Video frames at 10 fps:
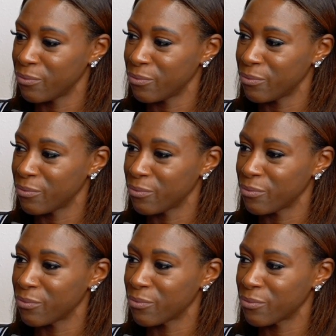
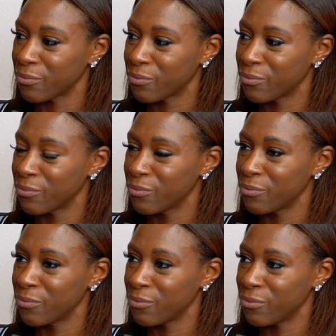
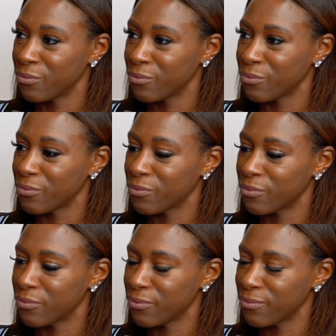
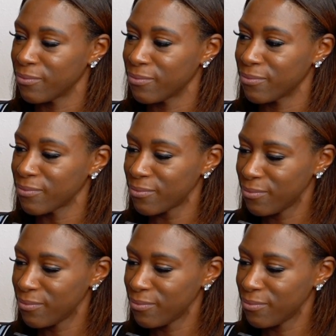(not speaking)